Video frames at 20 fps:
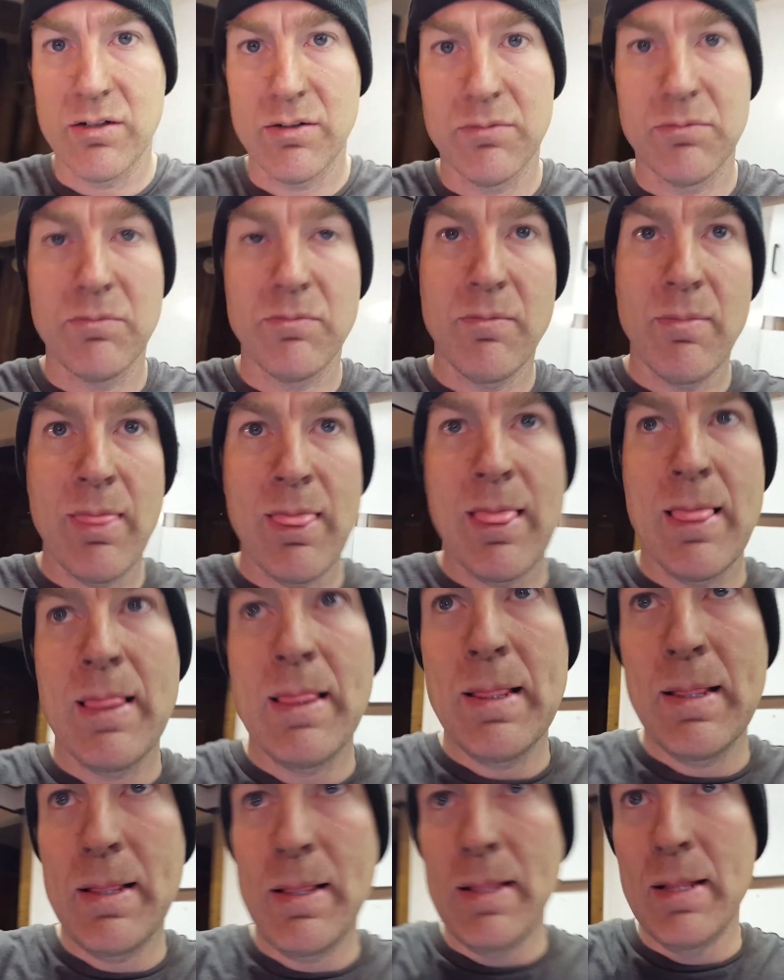
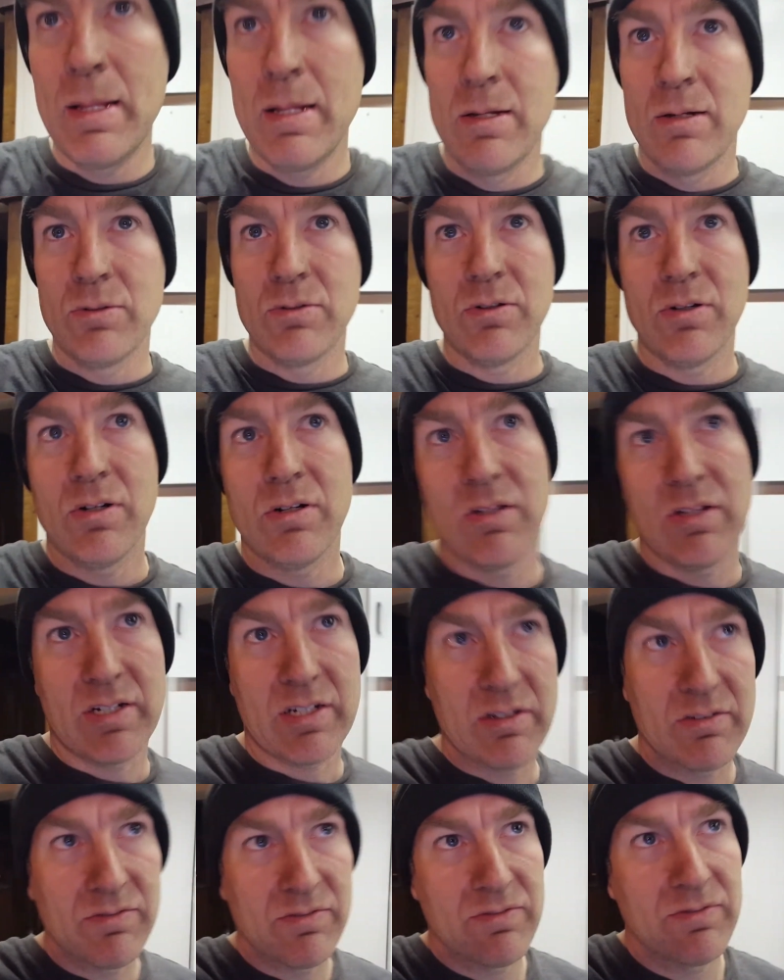
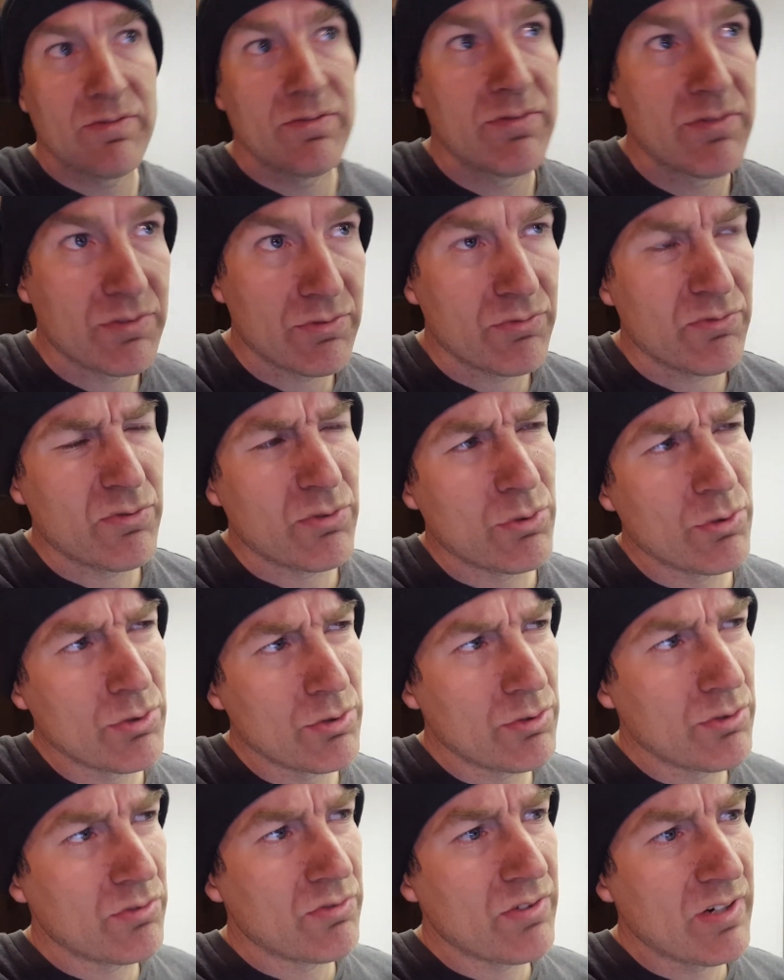Like a
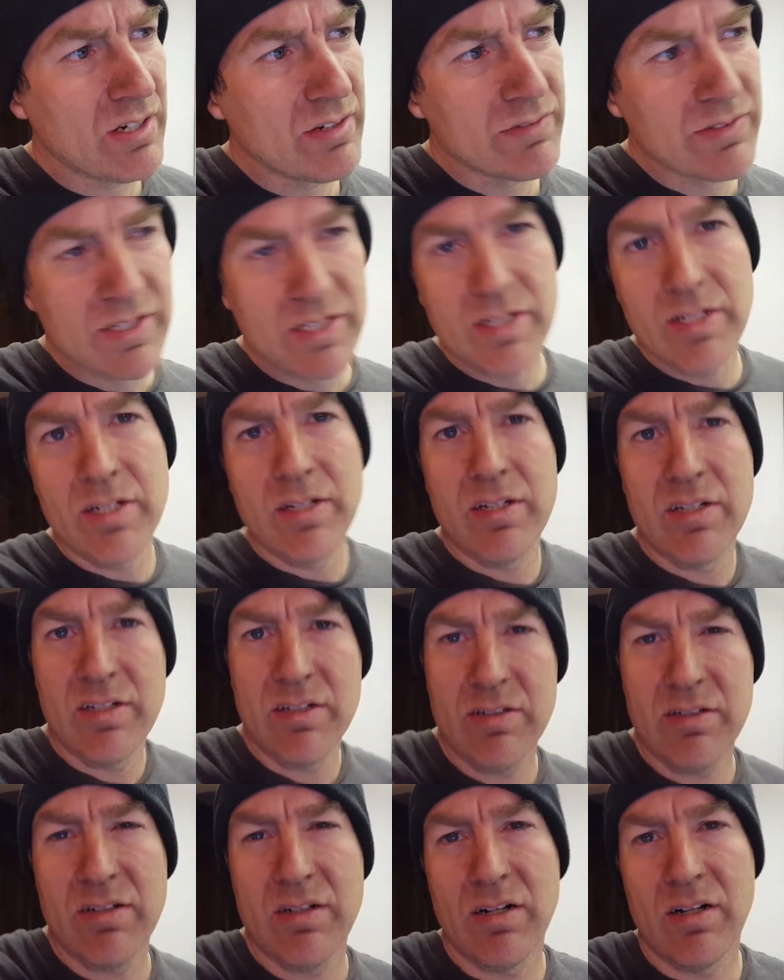4 or 5
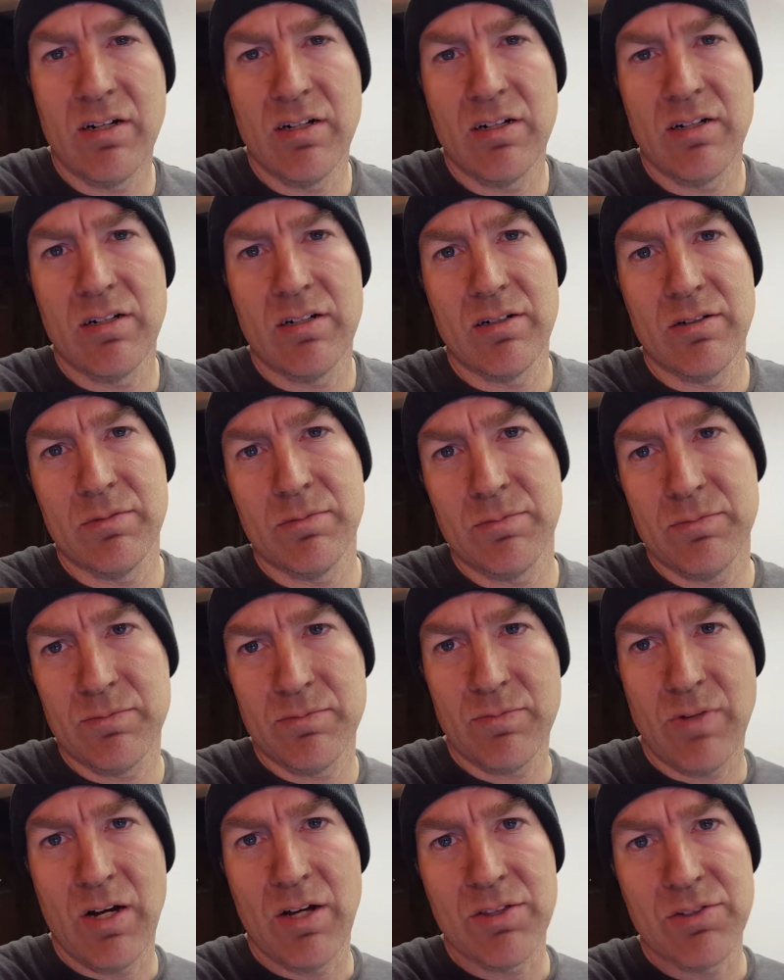day
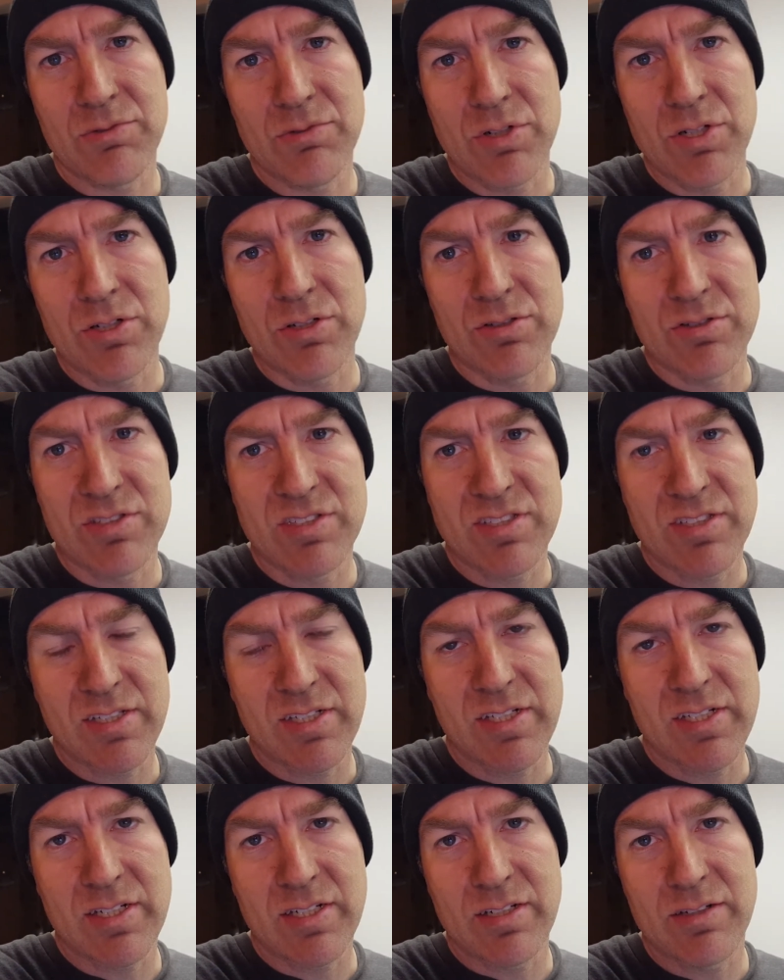on the
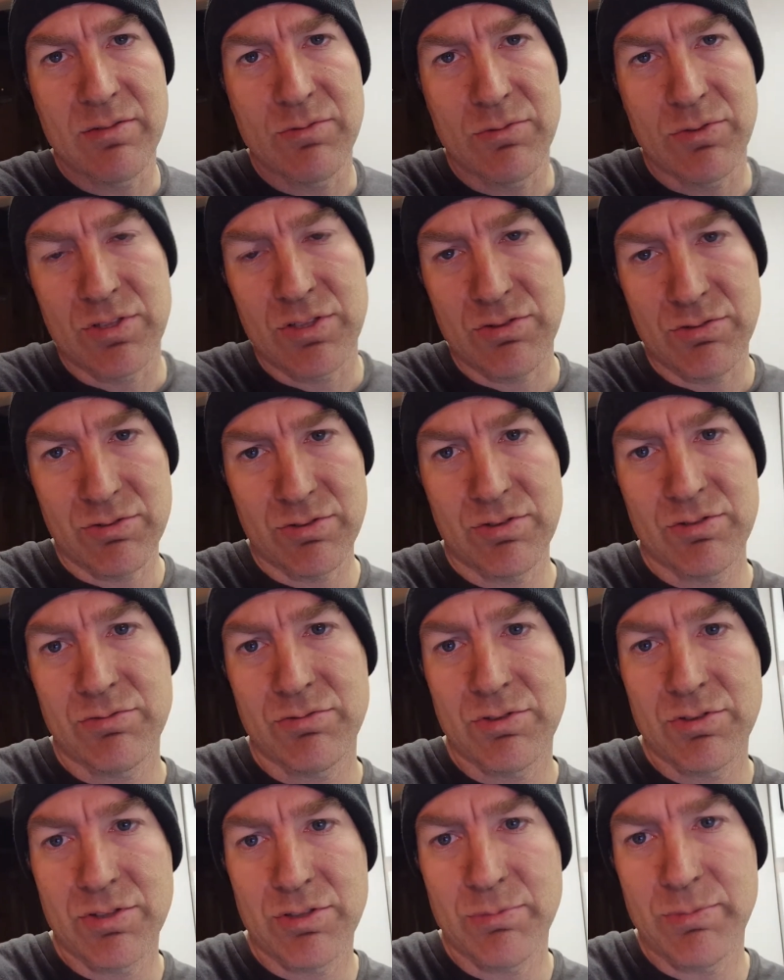road sitting,
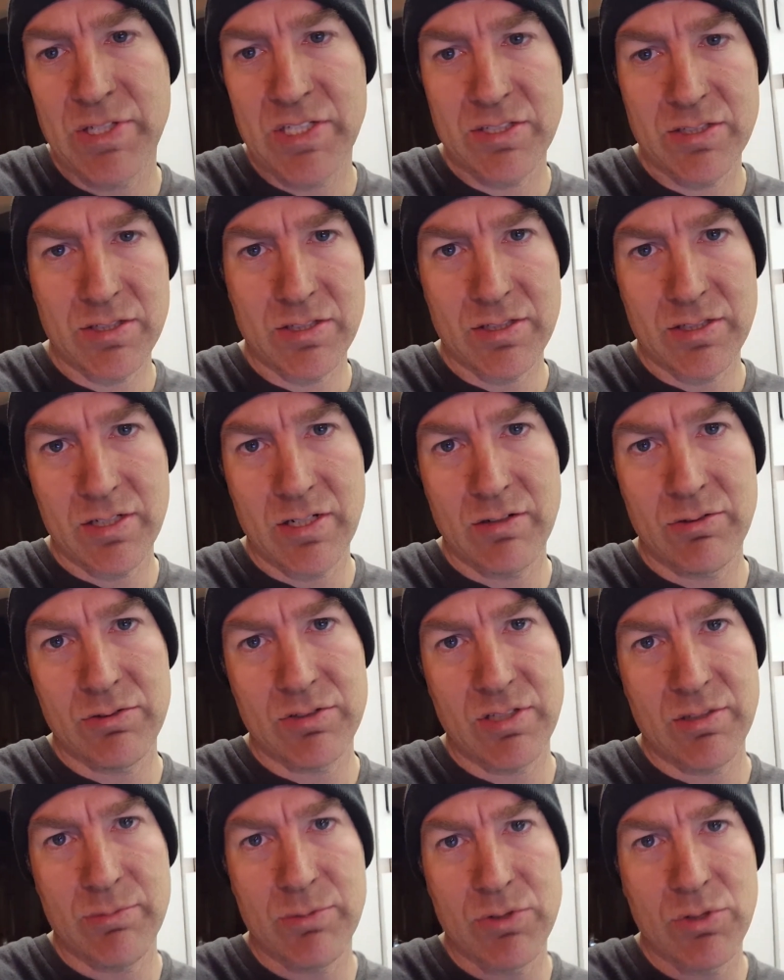which was really
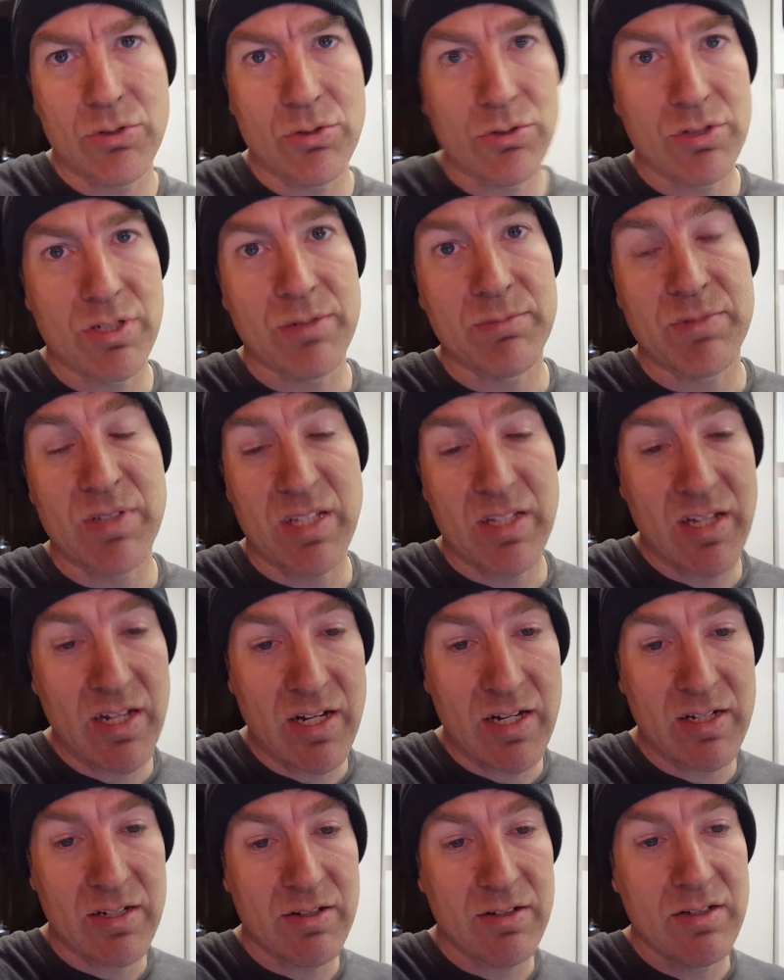amazing that I was able to hold
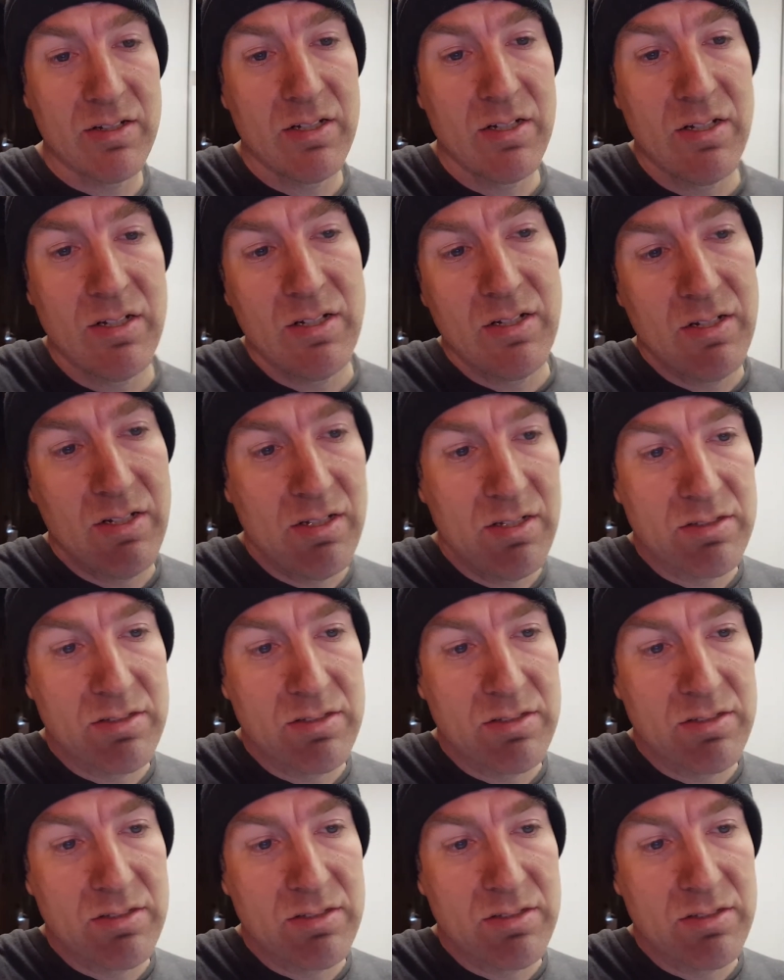up to that.